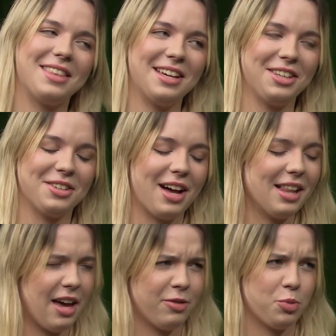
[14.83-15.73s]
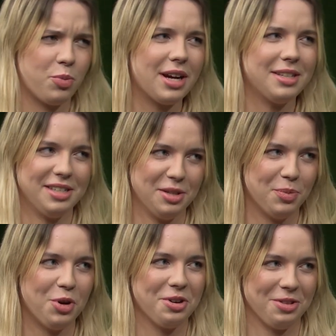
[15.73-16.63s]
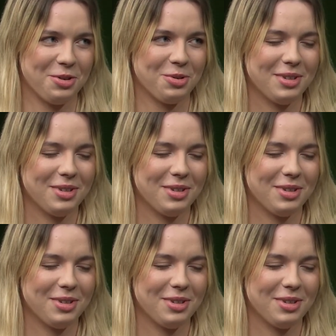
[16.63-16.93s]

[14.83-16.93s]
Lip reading: Thank you. I'll have to practice it more though.